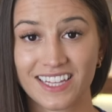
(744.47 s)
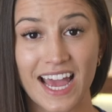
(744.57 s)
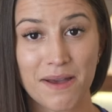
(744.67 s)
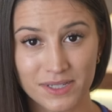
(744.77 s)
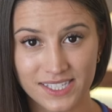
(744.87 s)
the
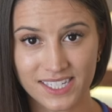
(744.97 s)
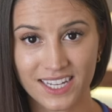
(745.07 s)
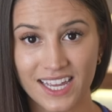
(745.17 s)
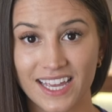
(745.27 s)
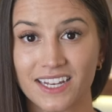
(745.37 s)

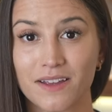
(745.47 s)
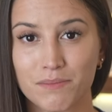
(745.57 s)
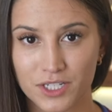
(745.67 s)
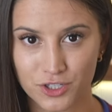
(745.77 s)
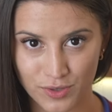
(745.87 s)
embassy in
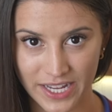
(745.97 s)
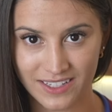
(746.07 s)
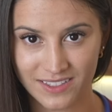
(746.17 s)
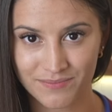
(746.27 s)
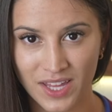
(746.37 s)
Madrid.